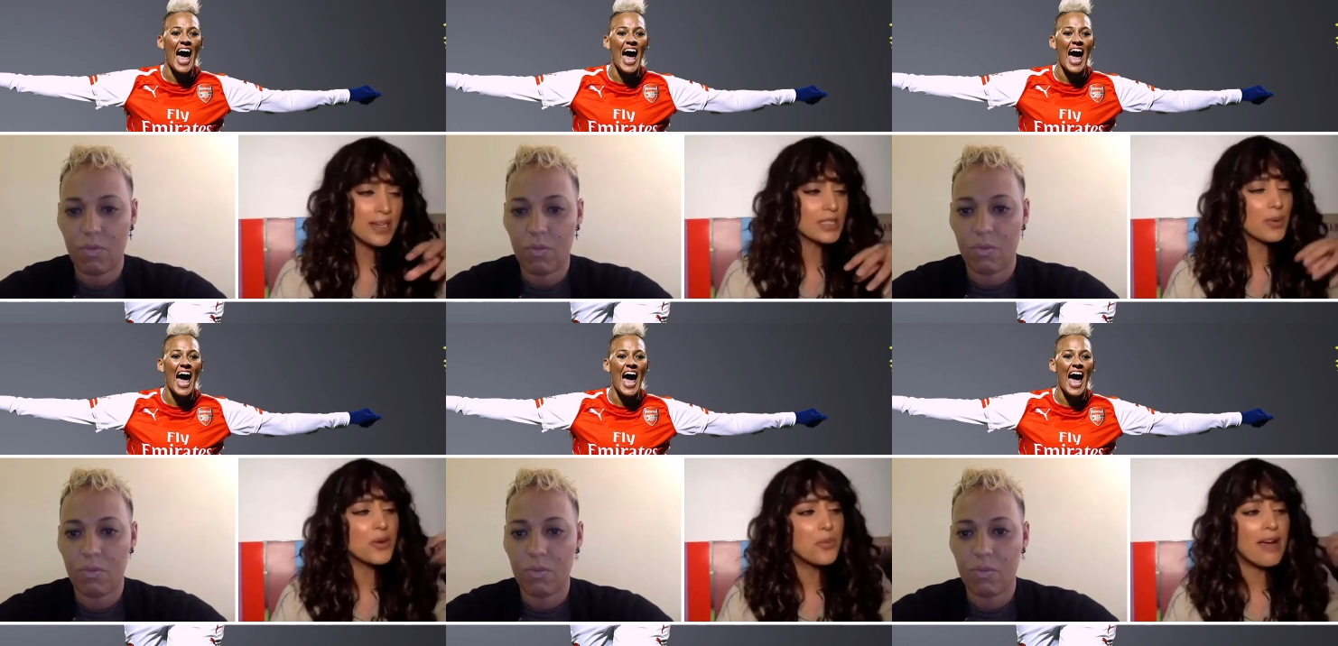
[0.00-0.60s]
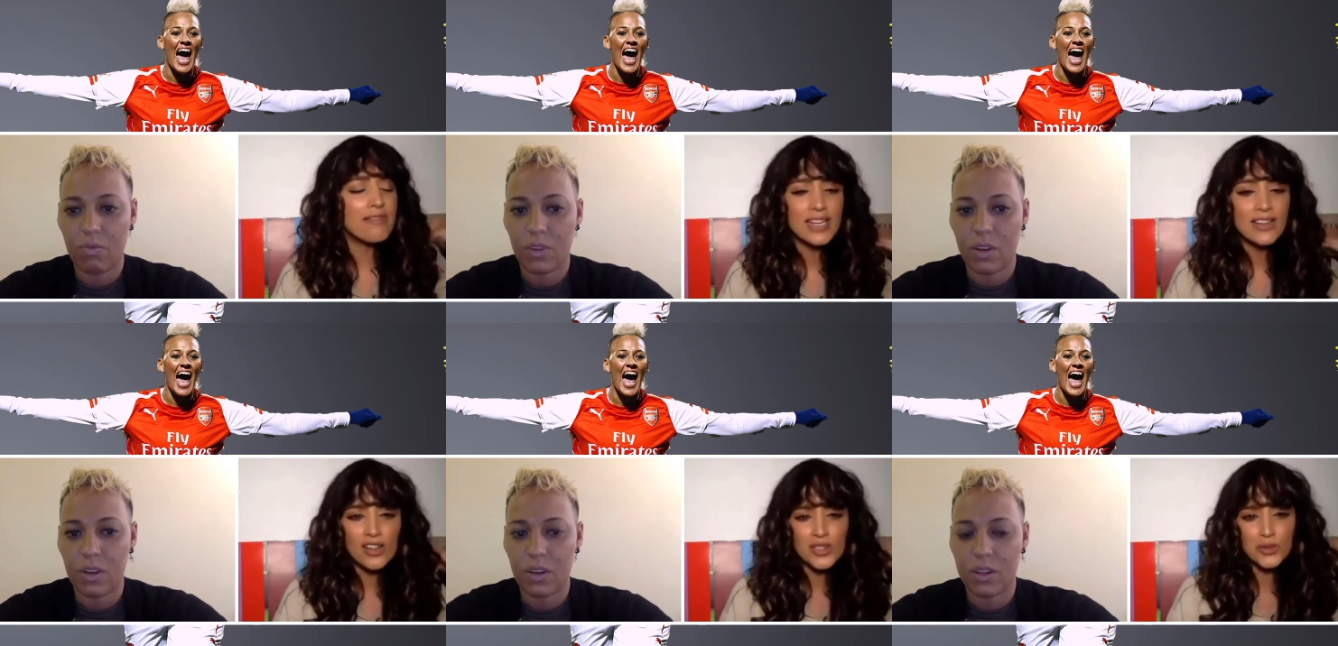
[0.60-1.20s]
Speaker 1: Because when you're
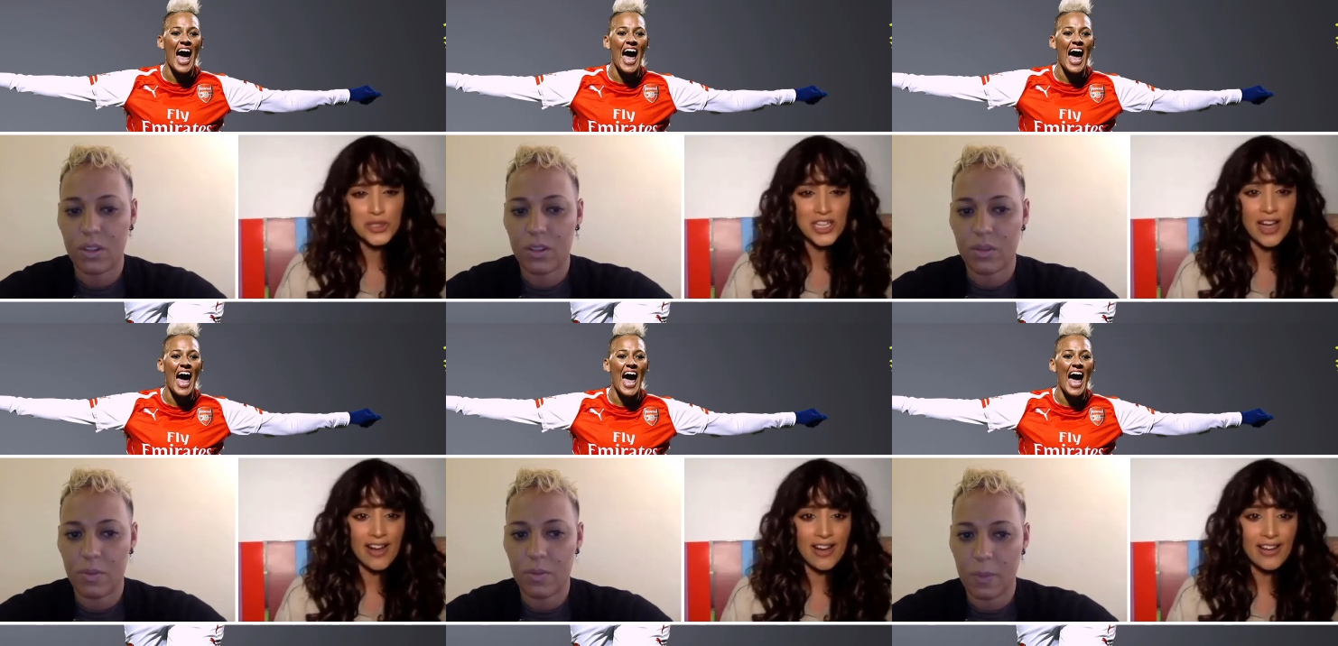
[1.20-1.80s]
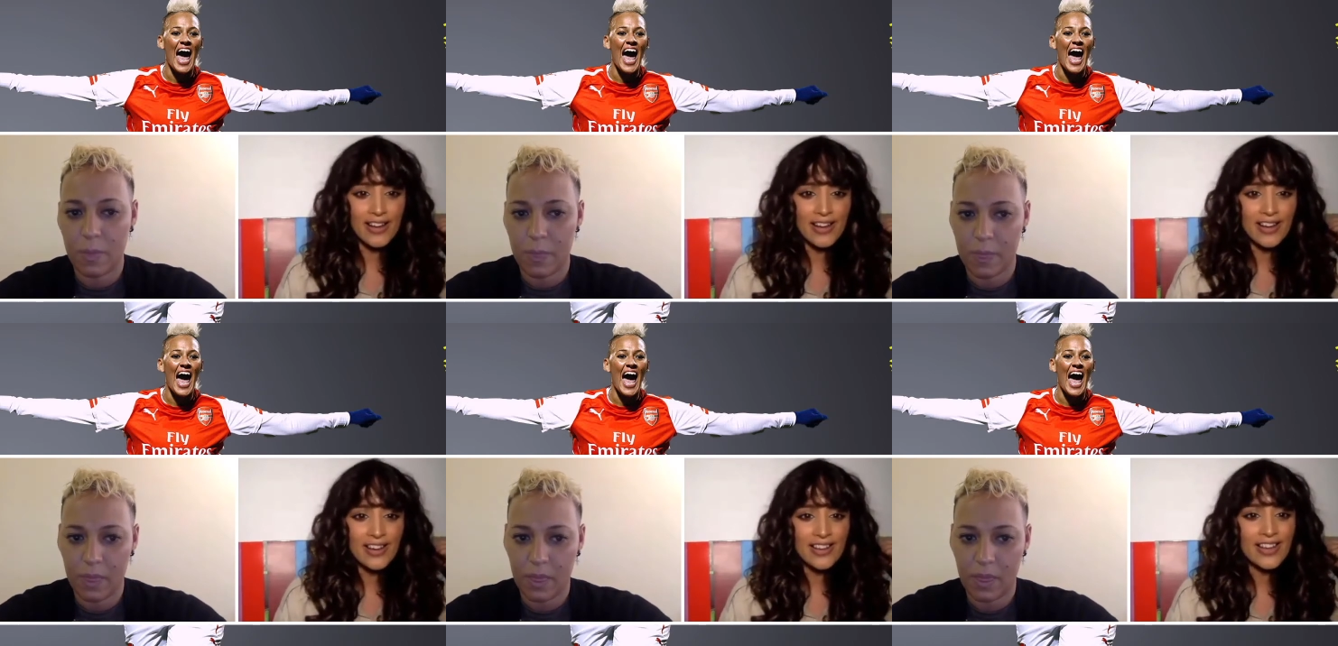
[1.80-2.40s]
wearing an Arsenal shirt,
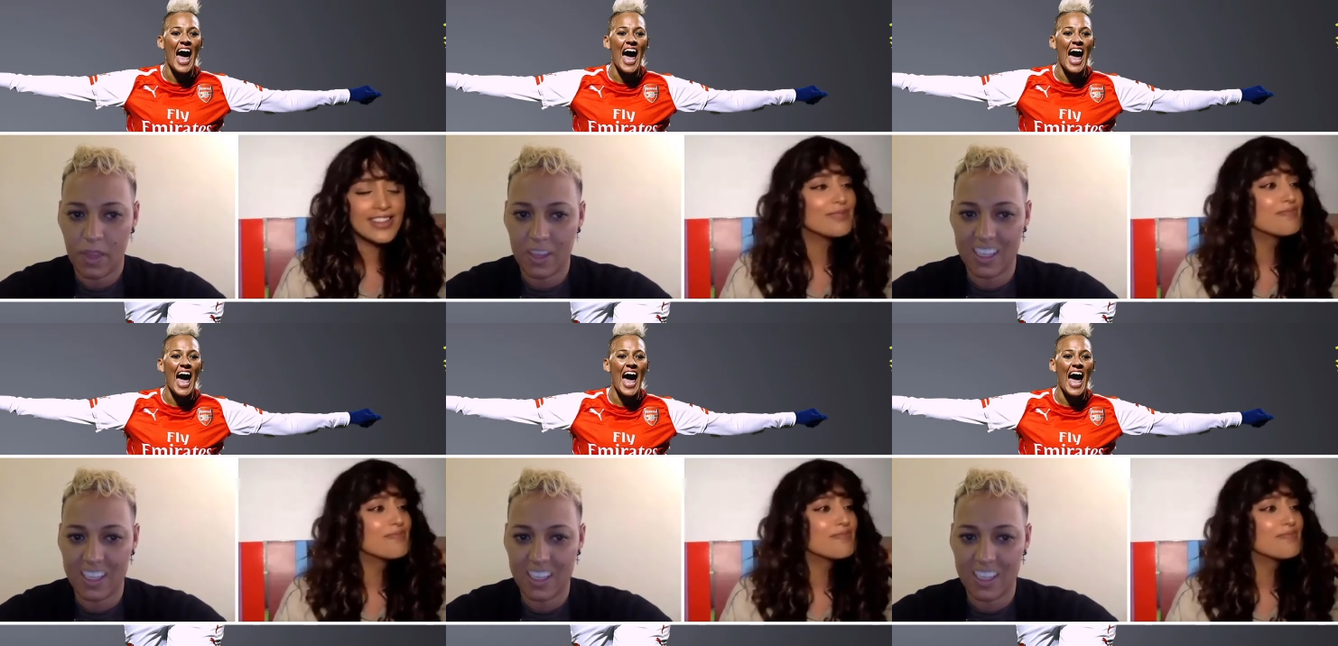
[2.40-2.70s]
like